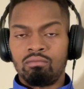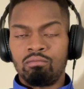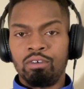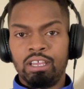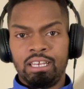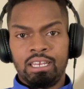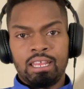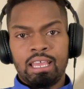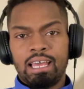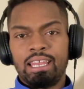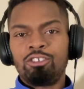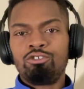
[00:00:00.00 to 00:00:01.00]
But
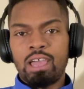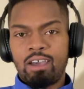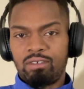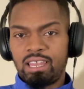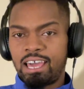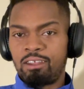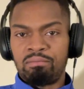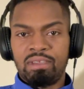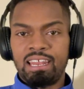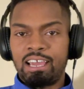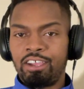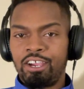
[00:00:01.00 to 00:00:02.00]
you have a lot of
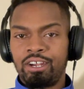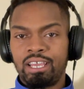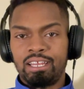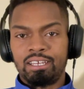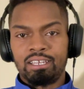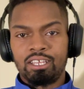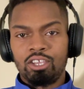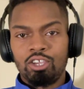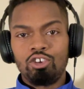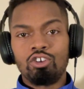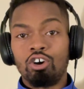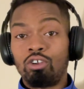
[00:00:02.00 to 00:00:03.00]
men out here that,
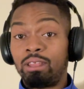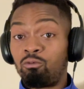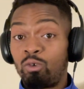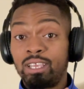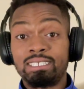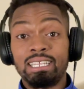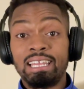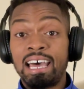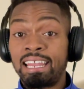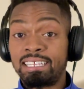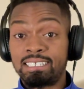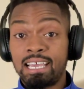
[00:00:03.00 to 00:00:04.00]
you know, waste a
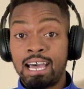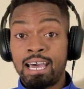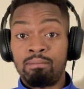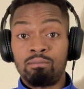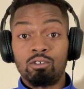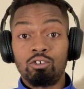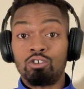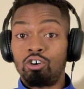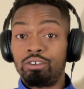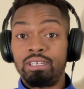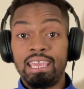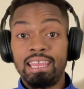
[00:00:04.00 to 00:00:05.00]
lot of time, you know,
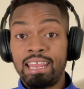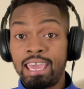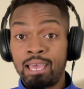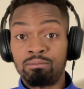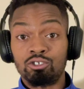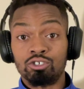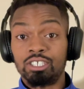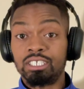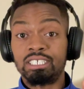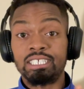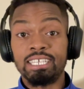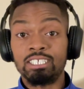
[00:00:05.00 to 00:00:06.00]
on dating apps or
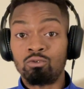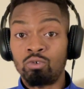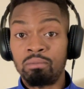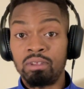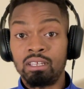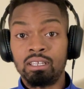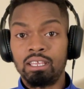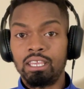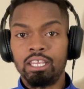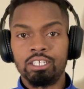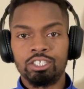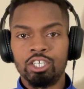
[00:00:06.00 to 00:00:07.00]
just chasing women
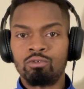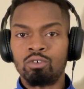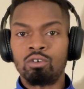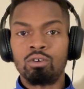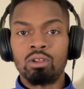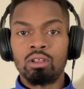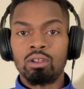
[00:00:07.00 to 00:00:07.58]
in general.